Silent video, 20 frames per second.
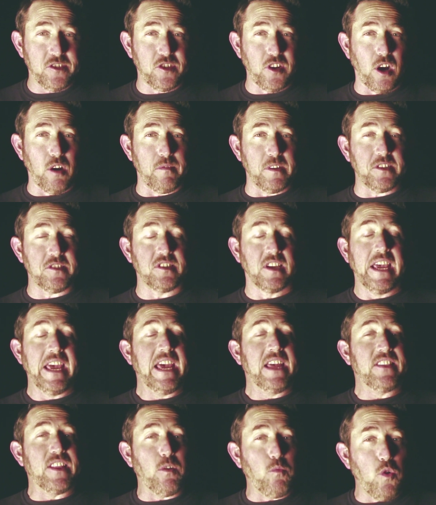service
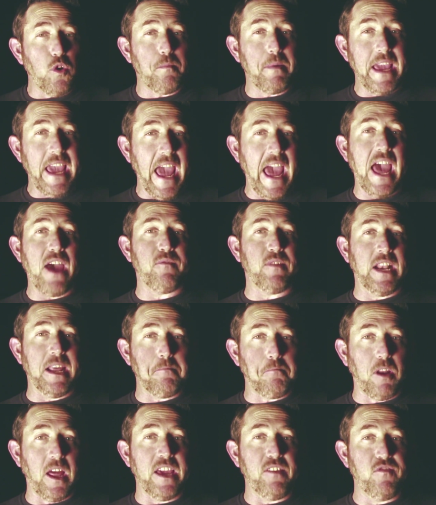that we'll be having
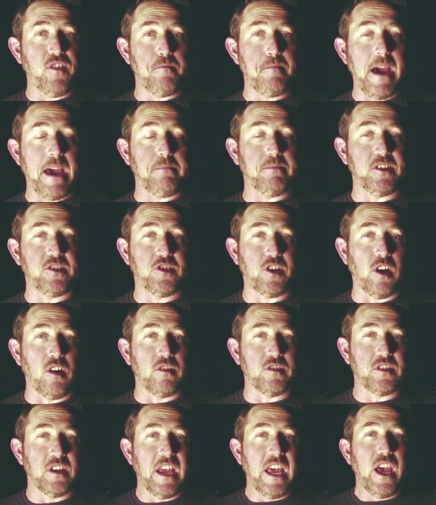at Plainview Baptist
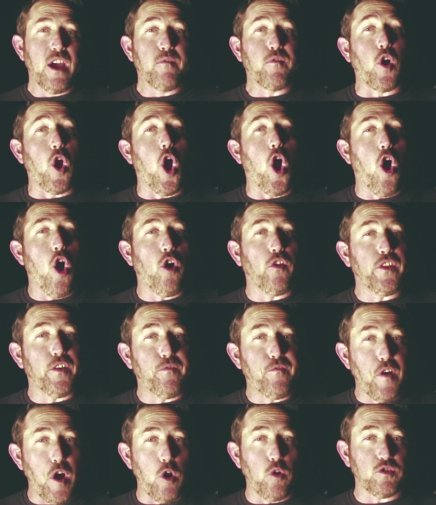Church. For all the
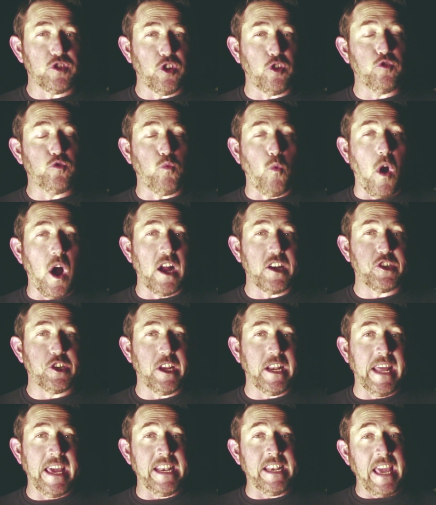folks who's
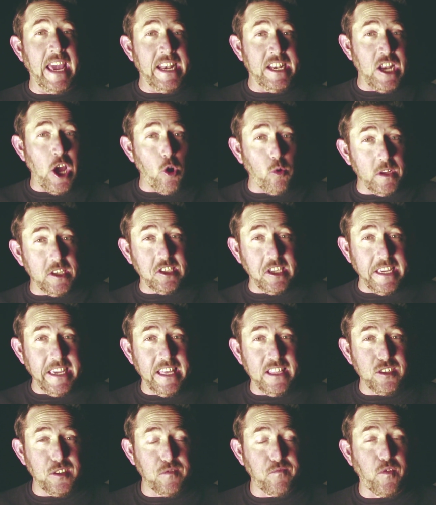watching and noticing
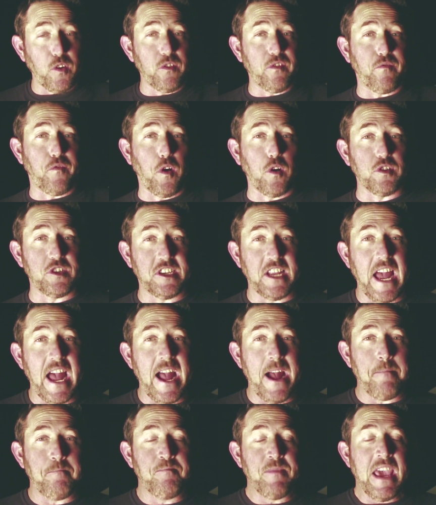this for the first
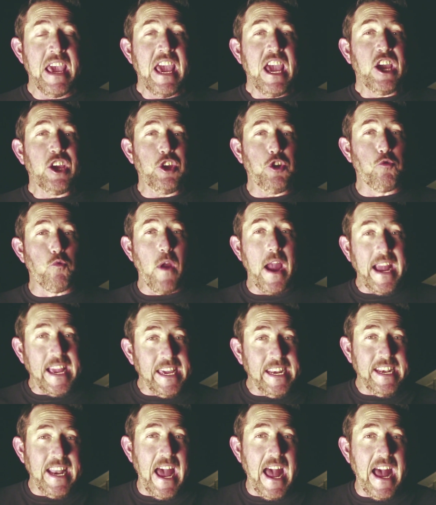time, you
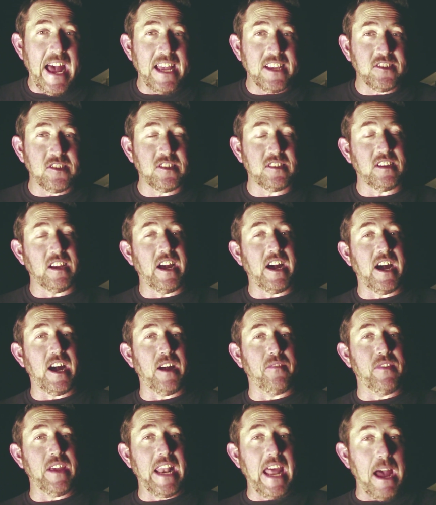recognize
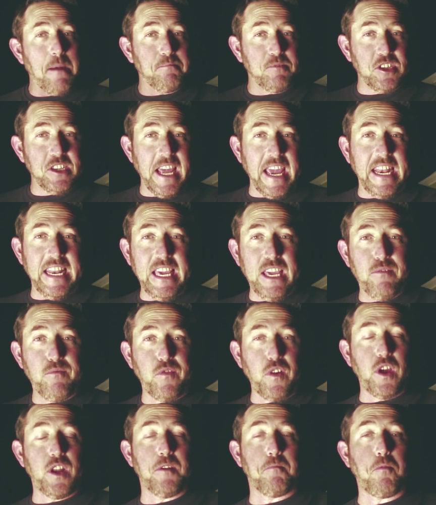that I'm standing in
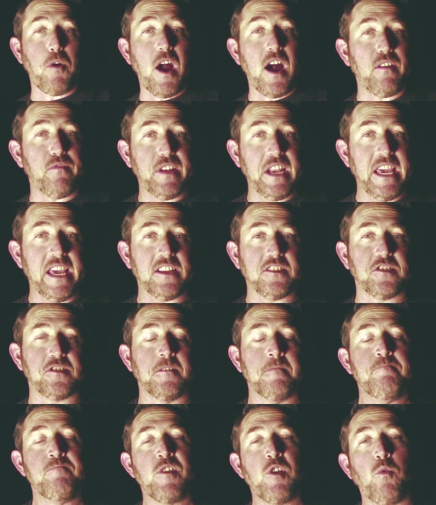front of Providence.
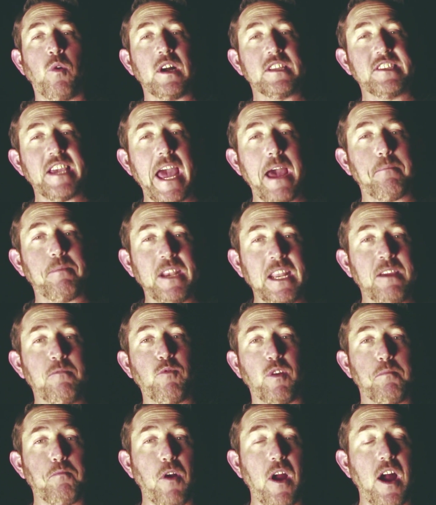What's happening
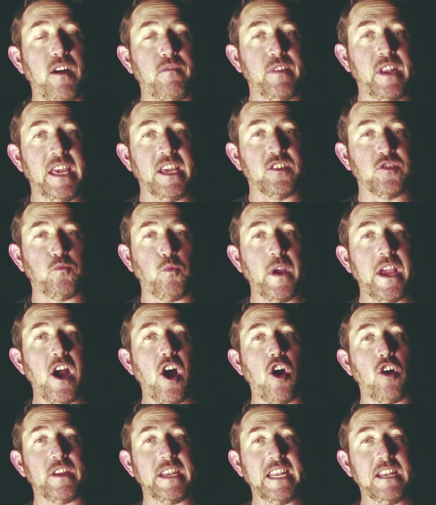with Providence? We
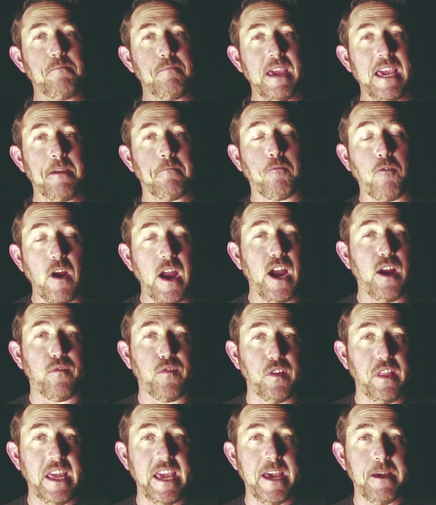all need to be in prayer
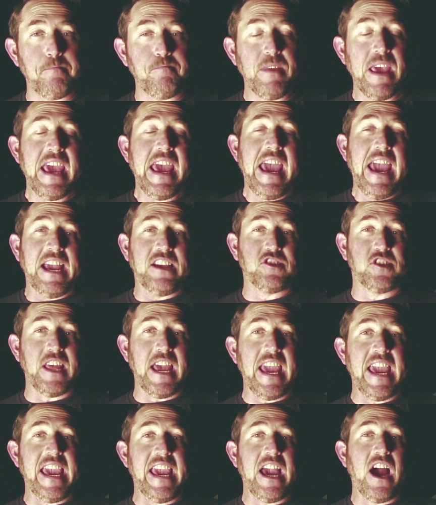for them. As
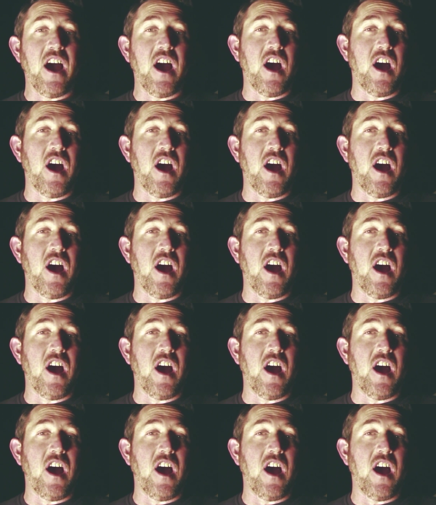they,